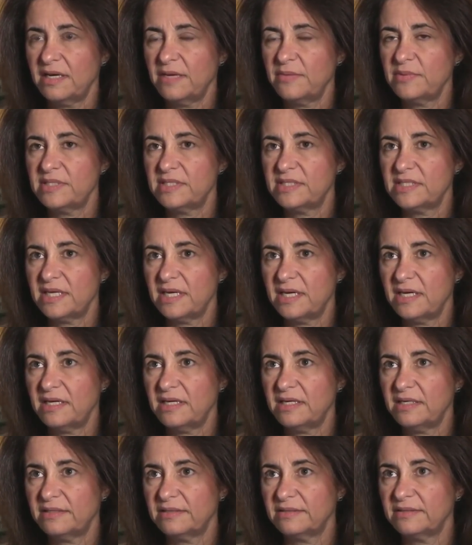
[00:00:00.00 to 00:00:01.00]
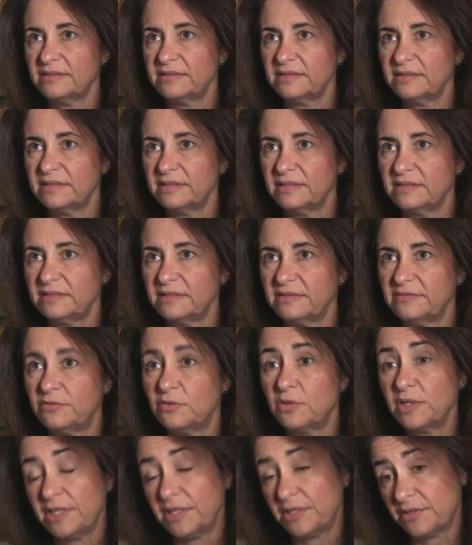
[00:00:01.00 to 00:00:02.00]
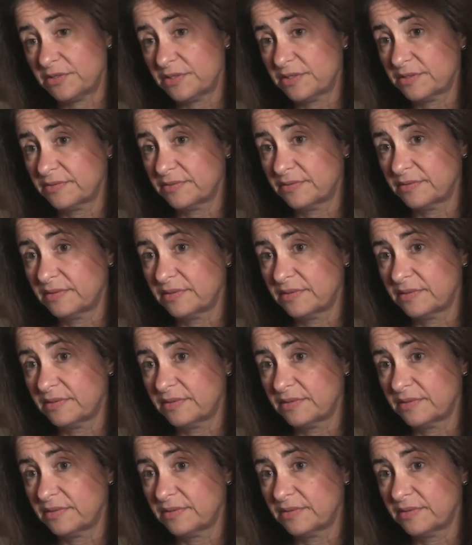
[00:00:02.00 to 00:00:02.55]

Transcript: I would say, 4 years.